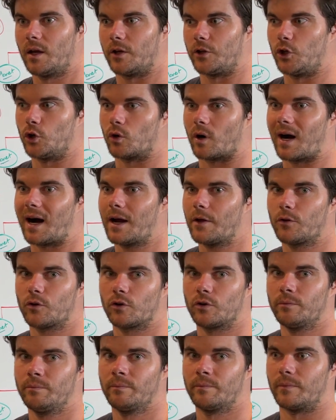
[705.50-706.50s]
you're
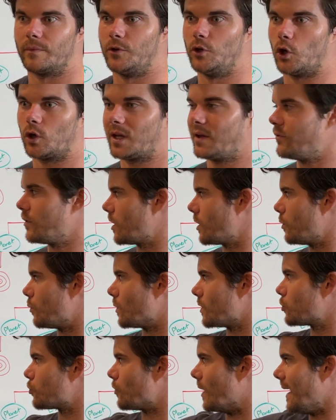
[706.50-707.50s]
either not even going to
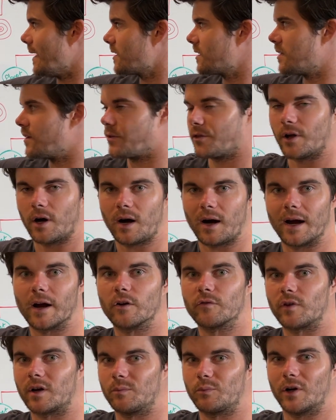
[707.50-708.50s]
attract the
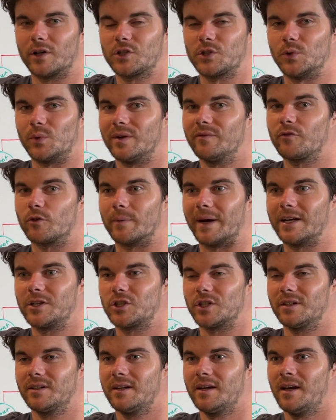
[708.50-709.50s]
higher vibrational
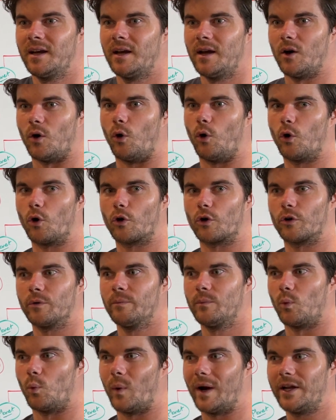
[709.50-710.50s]
information,
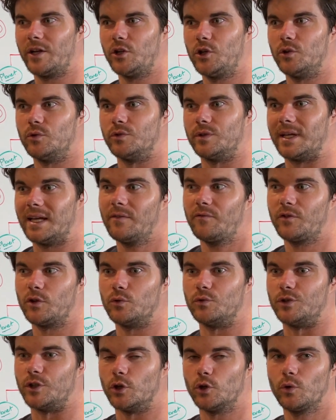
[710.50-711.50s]
or if
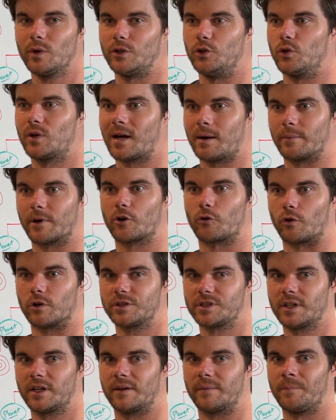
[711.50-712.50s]
you do and you come
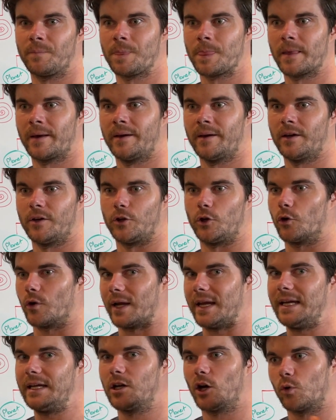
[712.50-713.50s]
across it, your
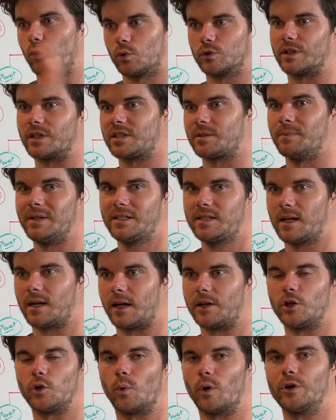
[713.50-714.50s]
ego will dismiss it
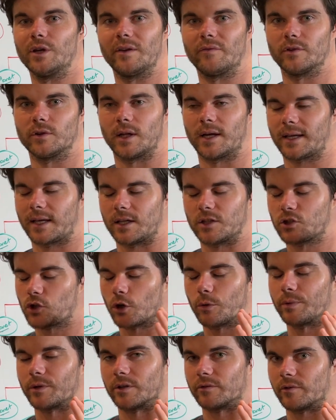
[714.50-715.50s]
and you won't even like
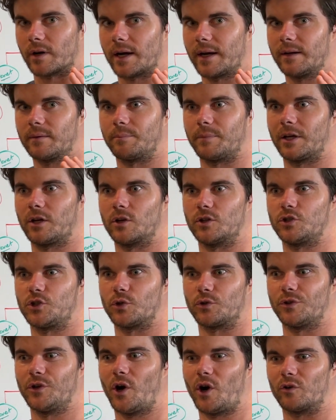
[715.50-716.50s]
interpret it, right? Because
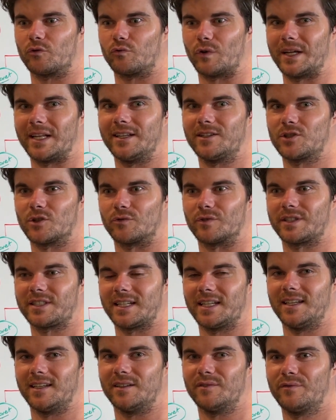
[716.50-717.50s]
you're not ready to
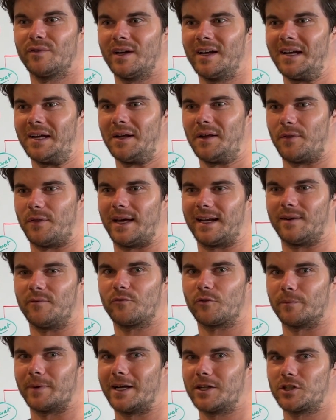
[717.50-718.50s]
receive that
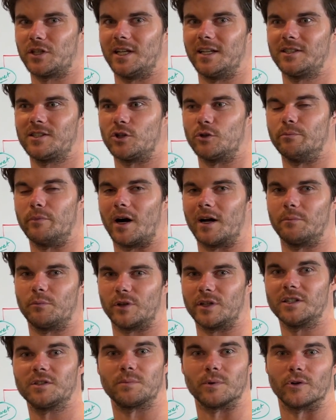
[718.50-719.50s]
information into your mind,
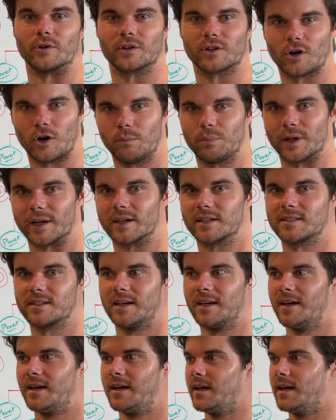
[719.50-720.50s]
body, spirit complex.
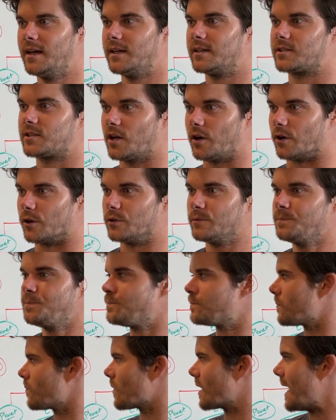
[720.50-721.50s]
So
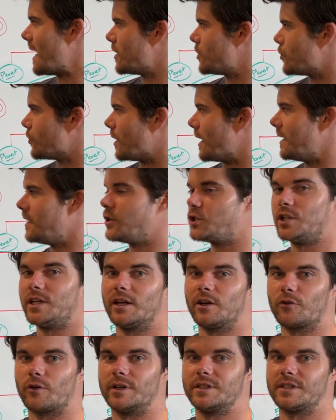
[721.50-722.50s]
as your energy
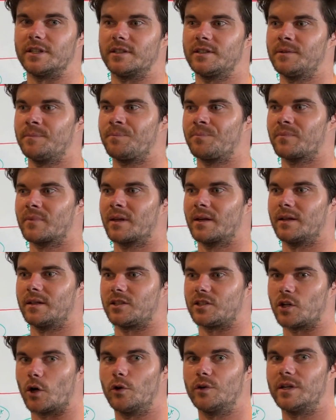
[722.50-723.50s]
increases,
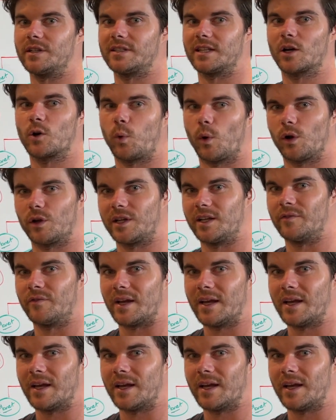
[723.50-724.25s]
so does the quality of